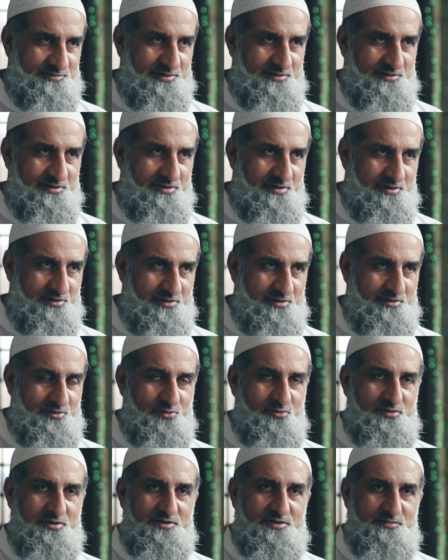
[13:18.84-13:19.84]
the
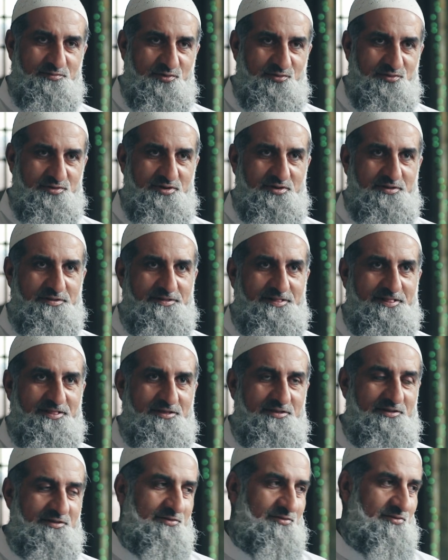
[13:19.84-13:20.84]
local community,
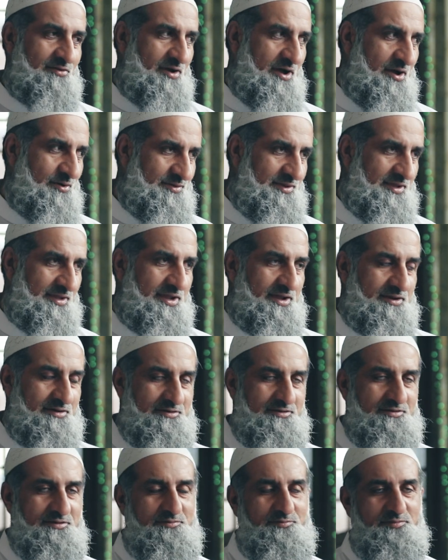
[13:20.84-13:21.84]
so how they
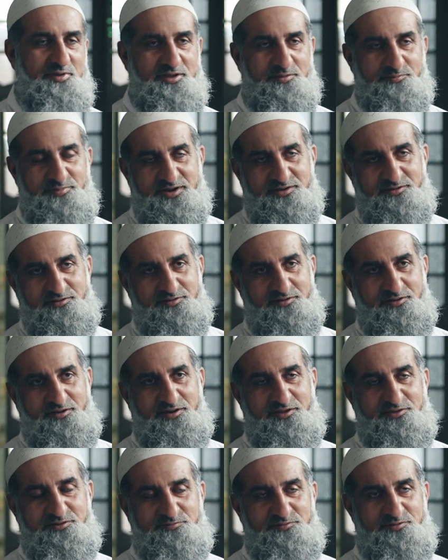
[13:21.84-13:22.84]
can make better
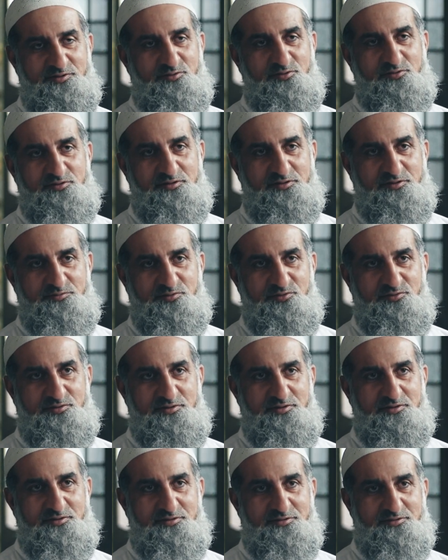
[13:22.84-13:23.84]
relation with the local
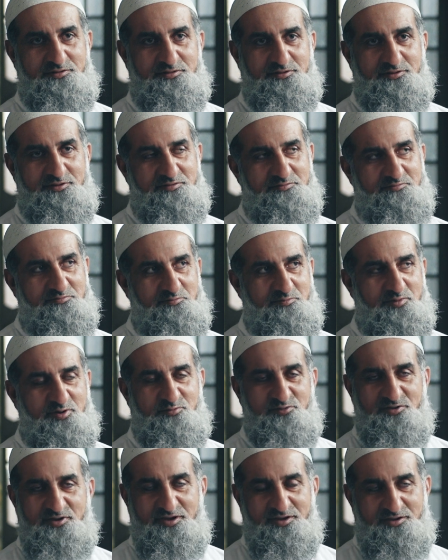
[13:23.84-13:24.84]
community. But
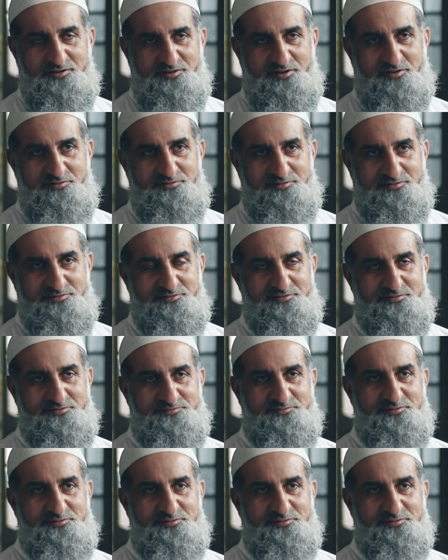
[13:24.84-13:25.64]
we are here now, so